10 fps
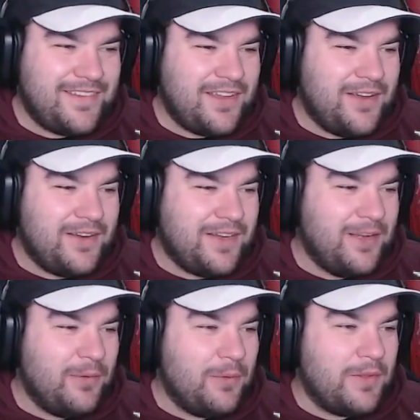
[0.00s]

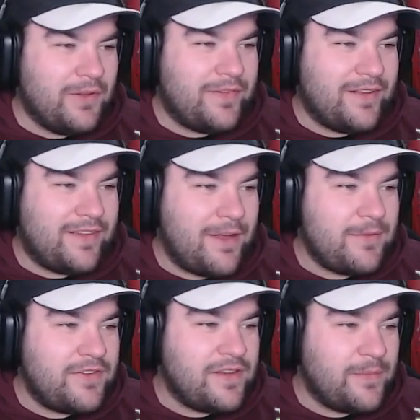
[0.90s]
Okay, well, we lost our
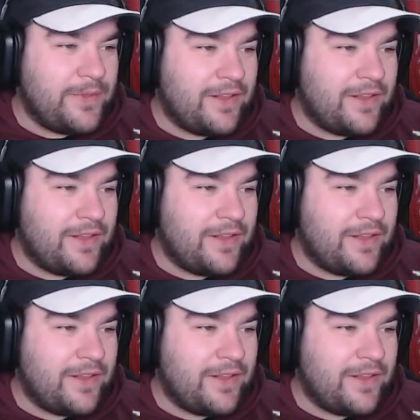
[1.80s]
damage dealer, but that's